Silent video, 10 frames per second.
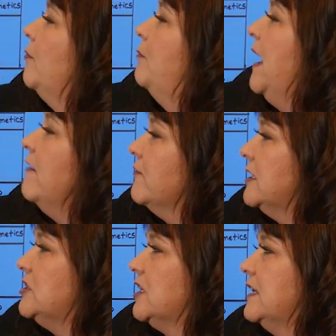
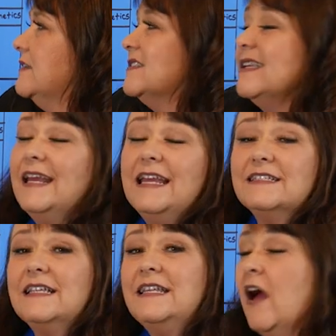Beverages is
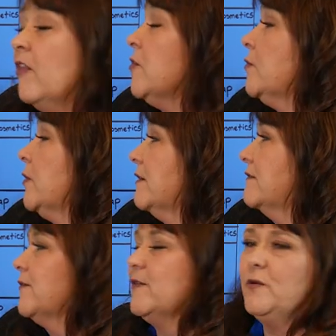another
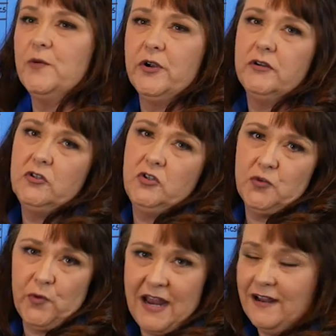word for the word
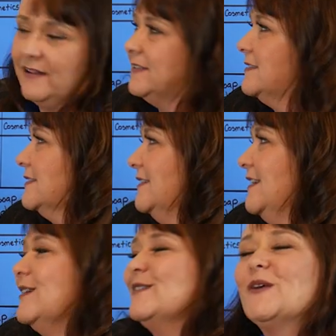drinks.
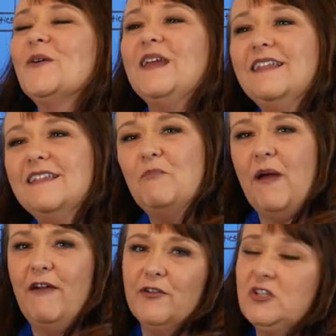So in the
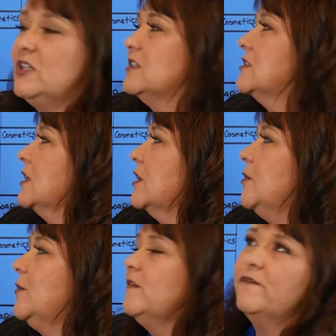beverages,
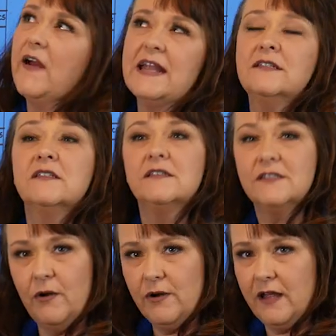you would find
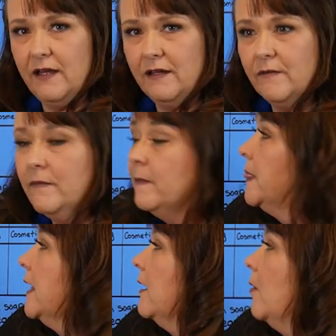soda
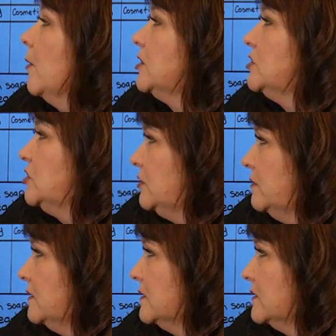or
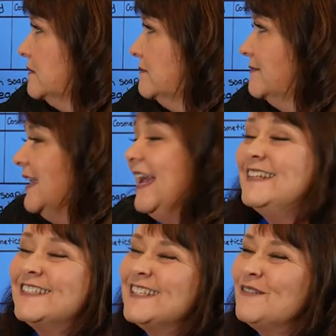juice
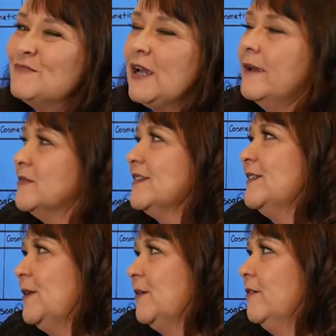and sometimes a
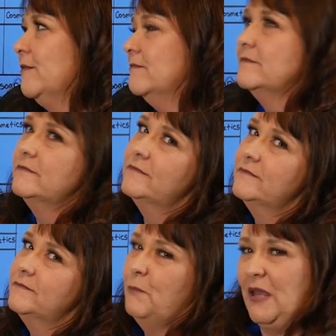little
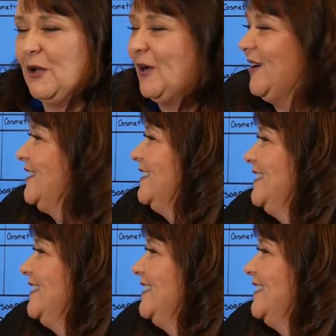beer.